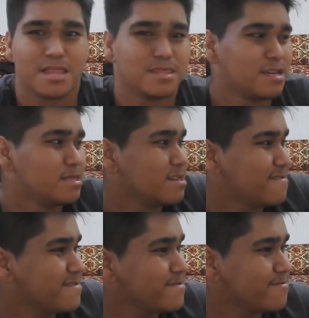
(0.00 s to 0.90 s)
the
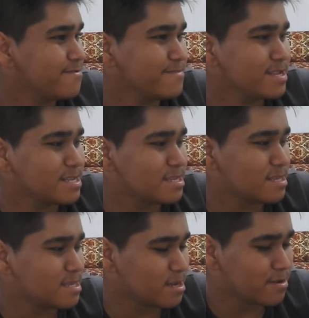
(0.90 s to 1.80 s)
living room,
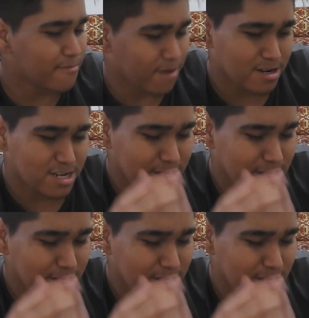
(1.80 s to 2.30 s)
the garage